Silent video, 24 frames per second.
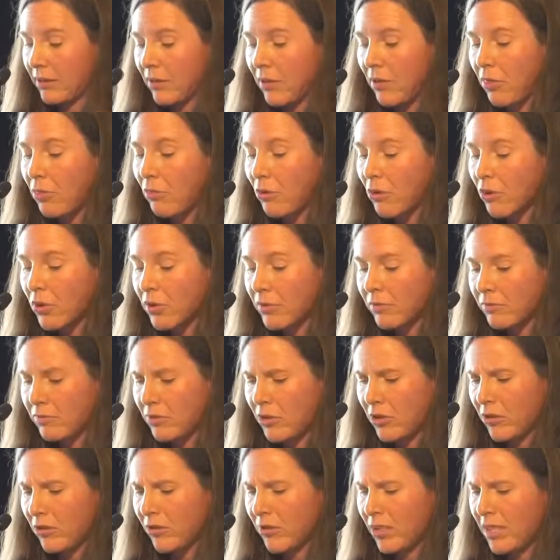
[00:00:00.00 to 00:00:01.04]
The thought
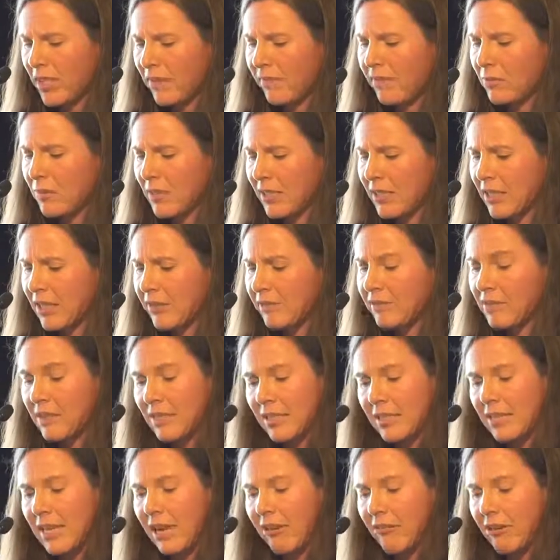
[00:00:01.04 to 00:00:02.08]
of, giving myself
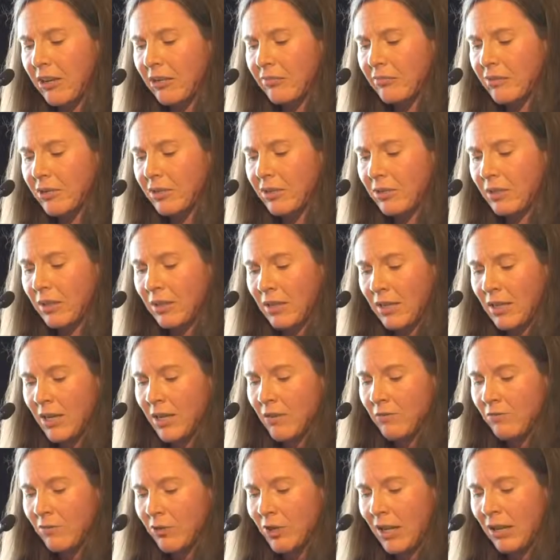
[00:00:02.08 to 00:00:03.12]
cesarean
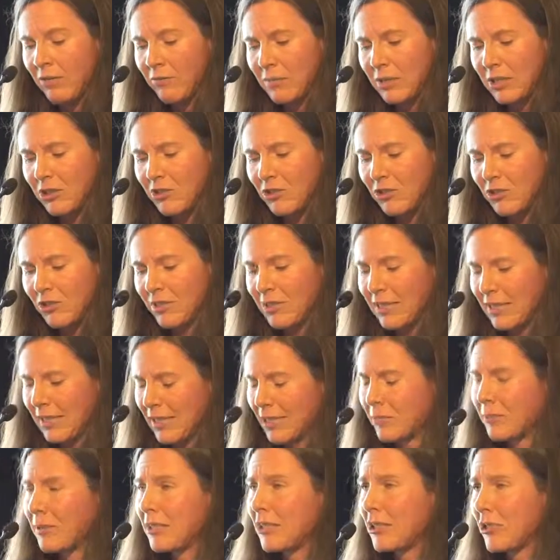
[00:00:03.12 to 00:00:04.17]
would have been just a
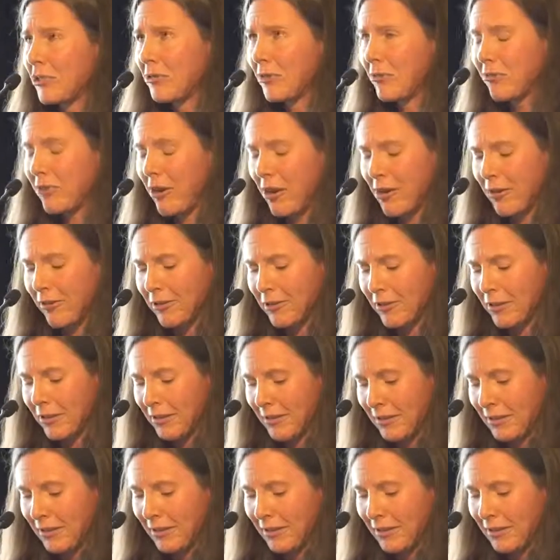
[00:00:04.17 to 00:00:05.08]
little bit too gross.